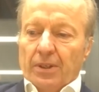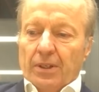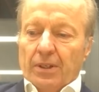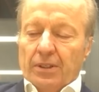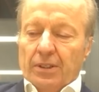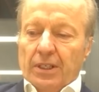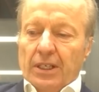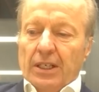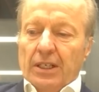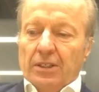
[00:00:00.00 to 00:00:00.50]

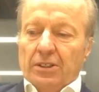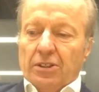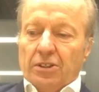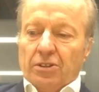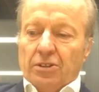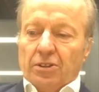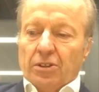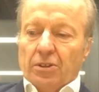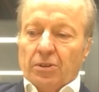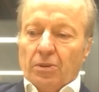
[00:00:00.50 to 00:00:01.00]
need
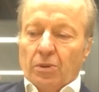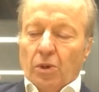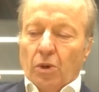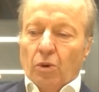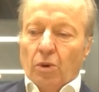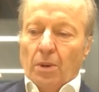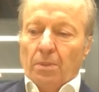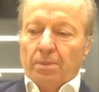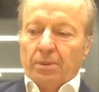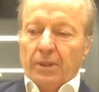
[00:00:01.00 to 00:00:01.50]
to
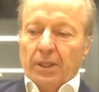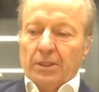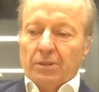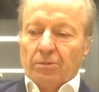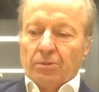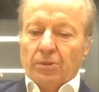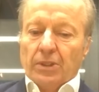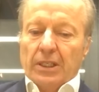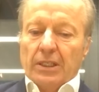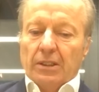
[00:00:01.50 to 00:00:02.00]
cooperate
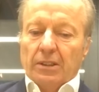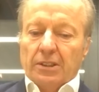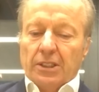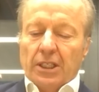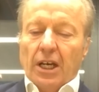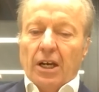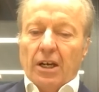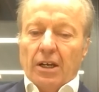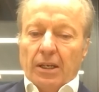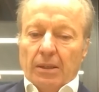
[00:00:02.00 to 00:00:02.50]
real
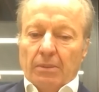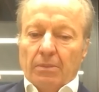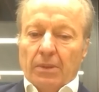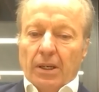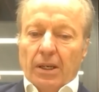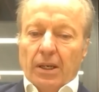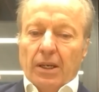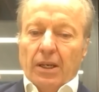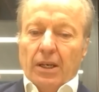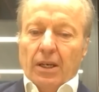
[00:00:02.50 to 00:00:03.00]
time
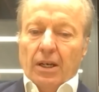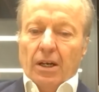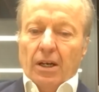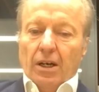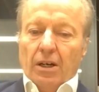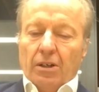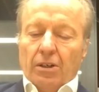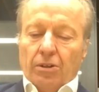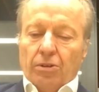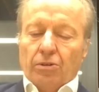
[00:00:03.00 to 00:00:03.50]

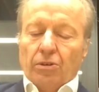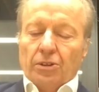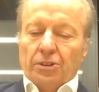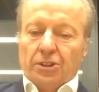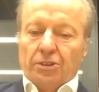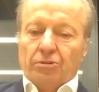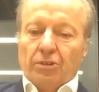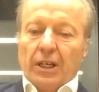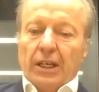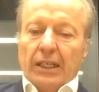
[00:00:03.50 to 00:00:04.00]

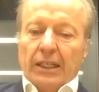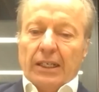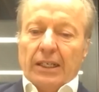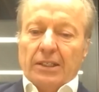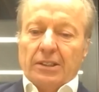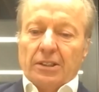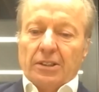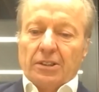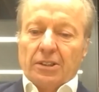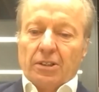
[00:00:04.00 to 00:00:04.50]
across
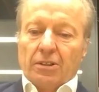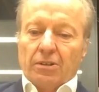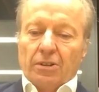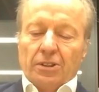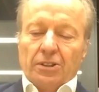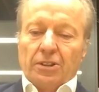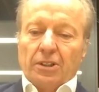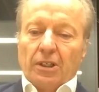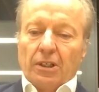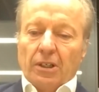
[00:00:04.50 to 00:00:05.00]
regulators
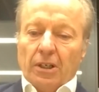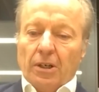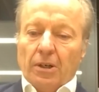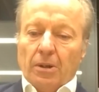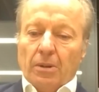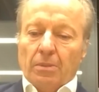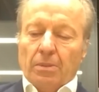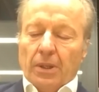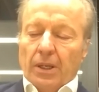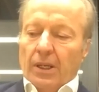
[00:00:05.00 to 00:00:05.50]
across the
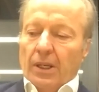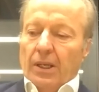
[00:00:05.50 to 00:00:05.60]
globe